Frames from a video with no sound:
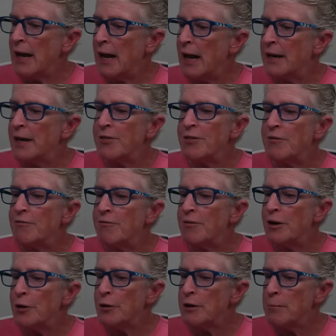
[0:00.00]
And at the
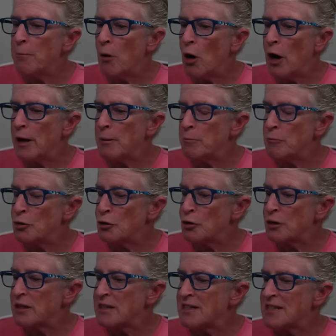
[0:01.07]
very bottom, you're
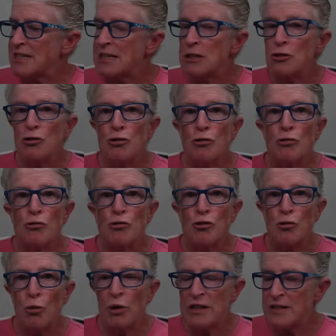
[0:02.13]
going to see two
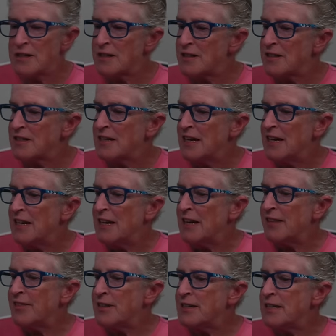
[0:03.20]
choices.
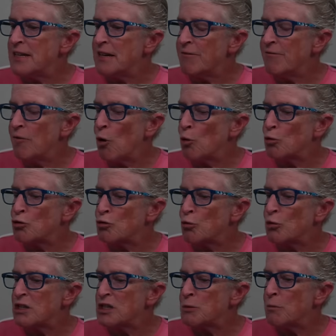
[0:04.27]
The default
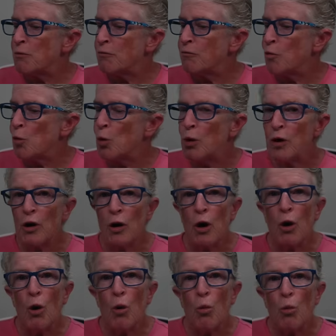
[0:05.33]
choice before
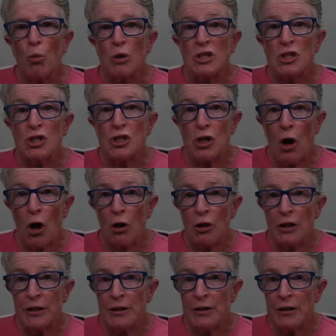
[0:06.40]
was
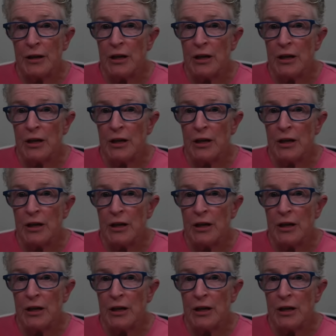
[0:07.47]
solid.